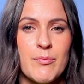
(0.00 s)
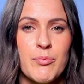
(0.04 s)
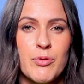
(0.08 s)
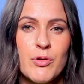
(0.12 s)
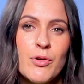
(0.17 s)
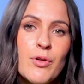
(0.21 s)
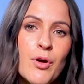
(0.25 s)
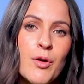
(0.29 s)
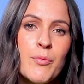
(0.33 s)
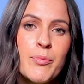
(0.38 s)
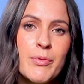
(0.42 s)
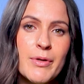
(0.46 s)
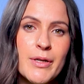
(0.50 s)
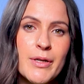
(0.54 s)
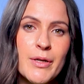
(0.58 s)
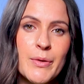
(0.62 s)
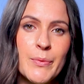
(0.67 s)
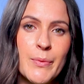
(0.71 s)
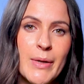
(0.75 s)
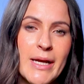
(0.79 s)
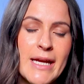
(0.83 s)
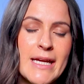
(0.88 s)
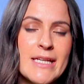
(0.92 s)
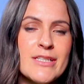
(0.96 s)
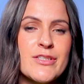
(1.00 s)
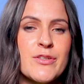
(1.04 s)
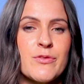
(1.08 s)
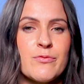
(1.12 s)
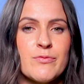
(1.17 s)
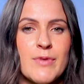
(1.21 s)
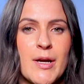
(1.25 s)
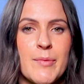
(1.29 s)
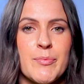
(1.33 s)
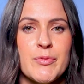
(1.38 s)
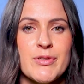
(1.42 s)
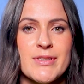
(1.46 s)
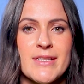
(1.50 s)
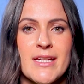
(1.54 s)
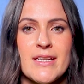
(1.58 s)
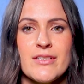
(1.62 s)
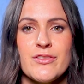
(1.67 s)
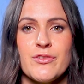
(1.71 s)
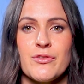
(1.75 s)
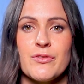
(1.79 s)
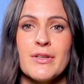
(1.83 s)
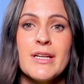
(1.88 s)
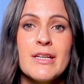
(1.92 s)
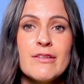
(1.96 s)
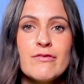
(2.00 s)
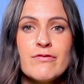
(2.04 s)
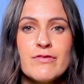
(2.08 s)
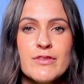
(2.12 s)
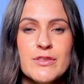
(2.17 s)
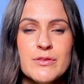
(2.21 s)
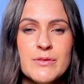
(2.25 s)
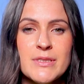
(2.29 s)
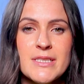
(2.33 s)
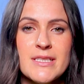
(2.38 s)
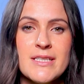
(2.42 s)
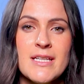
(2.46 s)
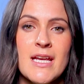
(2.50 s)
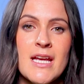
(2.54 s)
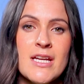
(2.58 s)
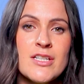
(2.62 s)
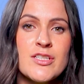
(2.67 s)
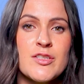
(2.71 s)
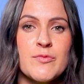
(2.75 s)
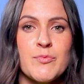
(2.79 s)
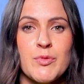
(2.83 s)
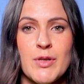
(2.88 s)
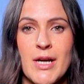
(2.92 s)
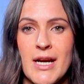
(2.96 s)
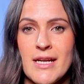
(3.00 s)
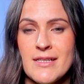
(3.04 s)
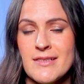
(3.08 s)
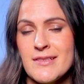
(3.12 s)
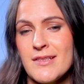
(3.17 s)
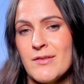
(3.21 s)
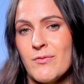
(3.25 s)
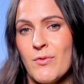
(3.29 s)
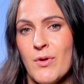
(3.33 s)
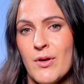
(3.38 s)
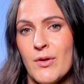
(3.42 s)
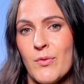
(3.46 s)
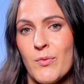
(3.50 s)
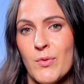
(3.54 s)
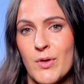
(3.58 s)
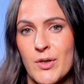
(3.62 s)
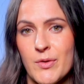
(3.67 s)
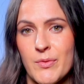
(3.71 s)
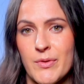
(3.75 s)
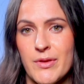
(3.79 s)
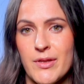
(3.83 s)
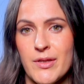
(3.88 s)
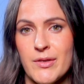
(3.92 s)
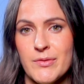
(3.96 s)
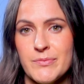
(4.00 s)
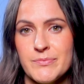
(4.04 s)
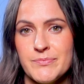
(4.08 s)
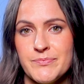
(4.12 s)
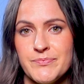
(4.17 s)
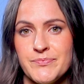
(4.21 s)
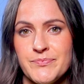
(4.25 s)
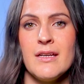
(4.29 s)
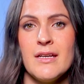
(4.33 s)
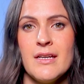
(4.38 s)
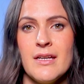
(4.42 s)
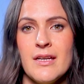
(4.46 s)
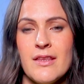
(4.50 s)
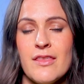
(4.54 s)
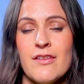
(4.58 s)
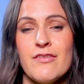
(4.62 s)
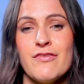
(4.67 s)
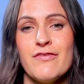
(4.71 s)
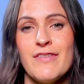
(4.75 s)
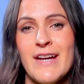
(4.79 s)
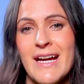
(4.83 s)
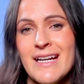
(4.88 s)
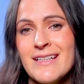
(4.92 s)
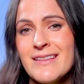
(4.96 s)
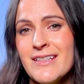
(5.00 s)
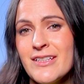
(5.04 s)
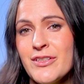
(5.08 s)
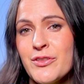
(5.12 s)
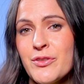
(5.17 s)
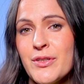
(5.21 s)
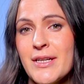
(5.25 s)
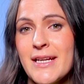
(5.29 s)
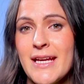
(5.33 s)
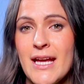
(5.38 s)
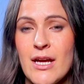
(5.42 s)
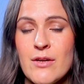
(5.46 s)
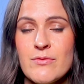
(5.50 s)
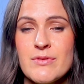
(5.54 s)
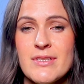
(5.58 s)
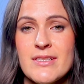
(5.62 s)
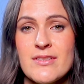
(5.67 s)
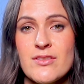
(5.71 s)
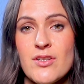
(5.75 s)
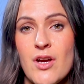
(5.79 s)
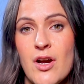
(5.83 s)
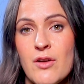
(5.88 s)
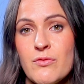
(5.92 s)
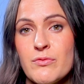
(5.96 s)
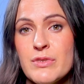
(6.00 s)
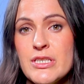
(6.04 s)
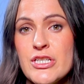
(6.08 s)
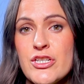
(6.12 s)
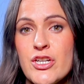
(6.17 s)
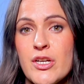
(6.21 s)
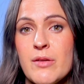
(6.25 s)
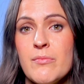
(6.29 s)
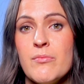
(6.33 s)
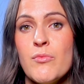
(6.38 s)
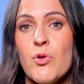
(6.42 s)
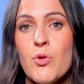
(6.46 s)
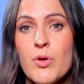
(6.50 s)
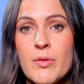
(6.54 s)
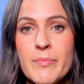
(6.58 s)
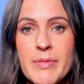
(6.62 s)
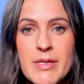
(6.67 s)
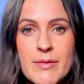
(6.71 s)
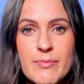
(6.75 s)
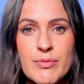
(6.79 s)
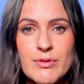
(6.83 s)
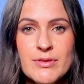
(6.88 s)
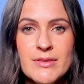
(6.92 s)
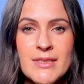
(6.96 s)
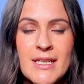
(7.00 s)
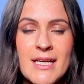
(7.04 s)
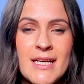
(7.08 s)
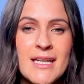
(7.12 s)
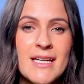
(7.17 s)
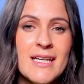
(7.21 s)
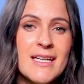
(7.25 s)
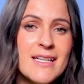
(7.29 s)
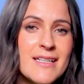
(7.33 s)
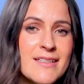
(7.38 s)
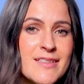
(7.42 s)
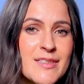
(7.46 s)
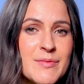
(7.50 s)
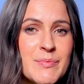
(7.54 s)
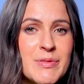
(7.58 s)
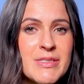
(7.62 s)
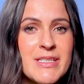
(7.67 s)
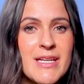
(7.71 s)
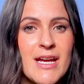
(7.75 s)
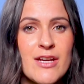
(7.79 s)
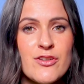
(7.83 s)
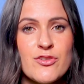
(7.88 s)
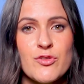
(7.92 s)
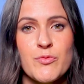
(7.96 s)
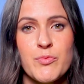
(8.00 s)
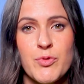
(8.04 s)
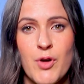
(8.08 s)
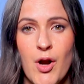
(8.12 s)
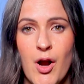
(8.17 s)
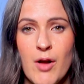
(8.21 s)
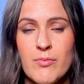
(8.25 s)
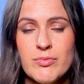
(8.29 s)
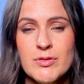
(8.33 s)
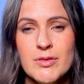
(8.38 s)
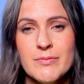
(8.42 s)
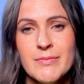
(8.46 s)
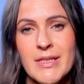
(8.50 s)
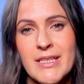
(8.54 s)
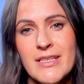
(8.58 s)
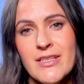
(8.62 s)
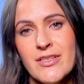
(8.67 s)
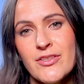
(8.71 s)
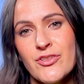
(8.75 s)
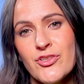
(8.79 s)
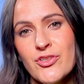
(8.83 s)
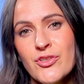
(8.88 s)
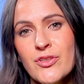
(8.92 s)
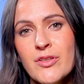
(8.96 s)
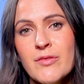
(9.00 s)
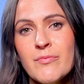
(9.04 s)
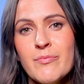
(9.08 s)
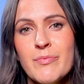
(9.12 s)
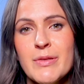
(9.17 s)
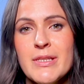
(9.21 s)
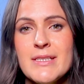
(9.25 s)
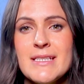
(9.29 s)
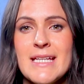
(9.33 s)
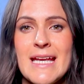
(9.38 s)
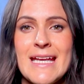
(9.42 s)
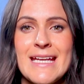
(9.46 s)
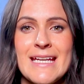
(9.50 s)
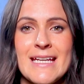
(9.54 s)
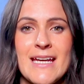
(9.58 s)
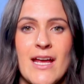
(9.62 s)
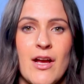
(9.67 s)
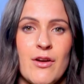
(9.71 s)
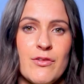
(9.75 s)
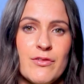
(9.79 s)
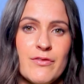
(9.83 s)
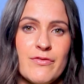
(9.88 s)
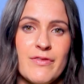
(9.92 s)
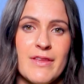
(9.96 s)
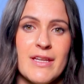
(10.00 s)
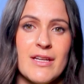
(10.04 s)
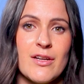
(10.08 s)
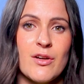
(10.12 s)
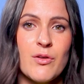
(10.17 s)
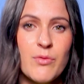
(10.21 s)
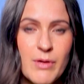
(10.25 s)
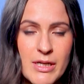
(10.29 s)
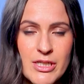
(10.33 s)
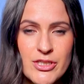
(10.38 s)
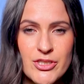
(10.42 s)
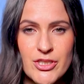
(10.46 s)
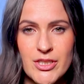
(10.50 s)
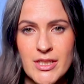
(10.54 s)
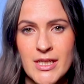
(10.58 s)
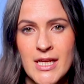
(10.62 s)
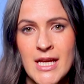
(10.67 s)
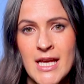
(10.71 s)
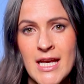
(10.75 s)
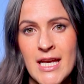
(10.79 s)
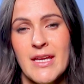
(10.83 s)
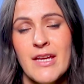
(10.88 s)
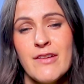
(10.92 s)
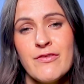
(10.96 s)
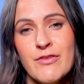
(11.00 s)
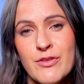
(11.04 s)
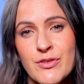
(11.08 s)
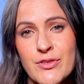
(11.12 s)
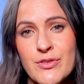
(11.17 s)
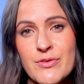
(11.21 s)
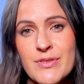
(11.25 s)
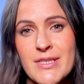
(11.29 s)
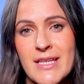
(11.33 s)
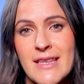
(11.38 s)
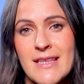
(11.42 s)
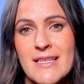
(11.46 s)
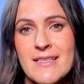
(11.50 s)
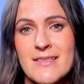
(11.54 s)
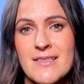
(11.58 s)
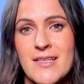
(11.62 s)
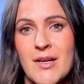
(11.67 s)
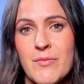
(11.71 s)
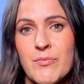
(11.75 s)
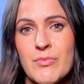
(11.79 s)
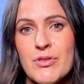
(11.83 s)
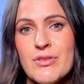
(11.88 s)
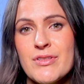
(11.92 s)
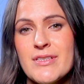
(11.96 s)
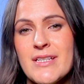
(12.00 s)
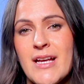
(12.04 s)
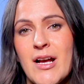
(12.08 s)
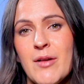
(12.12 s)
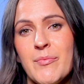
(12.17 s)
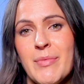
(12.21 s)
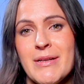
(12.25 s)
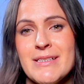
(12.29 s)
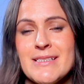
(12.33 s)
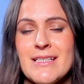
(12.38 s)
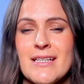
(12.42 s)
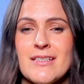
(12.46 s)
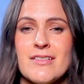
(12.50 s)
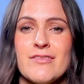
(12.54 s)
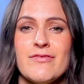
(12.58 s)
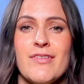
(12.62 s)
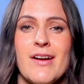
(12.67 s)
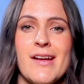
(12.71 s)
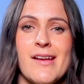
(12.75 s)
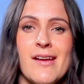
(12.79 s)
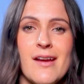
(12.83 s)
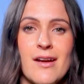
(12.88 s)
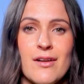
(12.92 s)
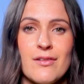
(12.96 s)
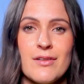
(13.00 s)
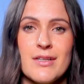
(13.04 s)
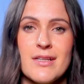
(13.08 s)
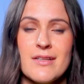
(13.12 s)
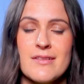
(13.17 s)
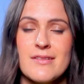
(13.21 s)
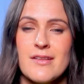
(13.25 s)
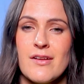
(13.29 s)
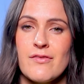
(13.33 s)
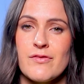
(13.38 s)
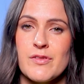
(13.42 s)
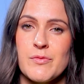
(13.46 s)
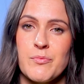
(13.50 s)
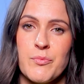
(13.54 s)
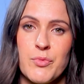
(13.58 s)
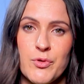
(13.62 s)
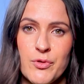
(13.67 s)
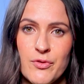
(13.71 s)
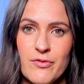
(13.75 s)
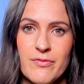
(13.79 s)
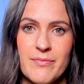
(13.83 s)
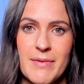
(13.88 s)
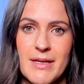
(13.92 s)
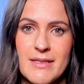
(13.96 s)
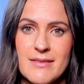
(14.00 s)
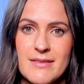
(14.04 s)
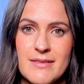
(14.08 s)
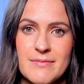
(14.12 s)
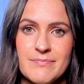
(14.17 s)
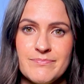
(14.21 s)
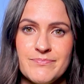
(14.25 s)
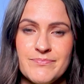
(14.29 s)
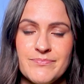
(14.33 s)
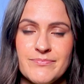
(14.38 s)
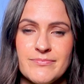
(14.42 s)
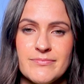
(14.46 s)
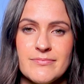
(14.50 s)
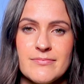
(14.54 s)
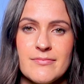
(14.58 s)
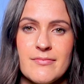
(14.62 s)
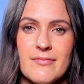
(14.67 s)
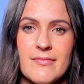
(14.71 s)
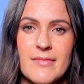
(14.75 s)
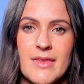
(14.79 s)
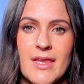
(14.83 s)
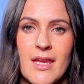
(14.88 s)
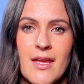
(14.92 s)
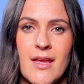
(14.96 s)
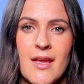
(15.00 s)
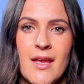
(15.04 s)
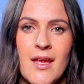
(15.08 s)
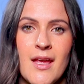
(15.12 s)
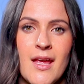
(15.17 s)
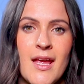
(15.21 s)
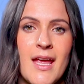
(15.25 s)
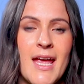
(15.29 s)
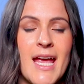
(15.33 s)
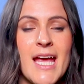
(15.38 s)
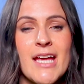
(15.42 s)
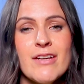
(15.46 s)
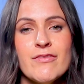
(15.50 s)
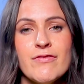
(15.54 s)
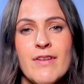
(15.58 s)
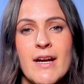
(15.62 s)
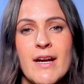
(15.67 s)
appropriate way to represent your influence to brands that want to work with you. The fact that your account is not reaching more people is a potential problem, and it shouldn't be taken out of the equation if you're using these numbers to help identify areas of improvement. And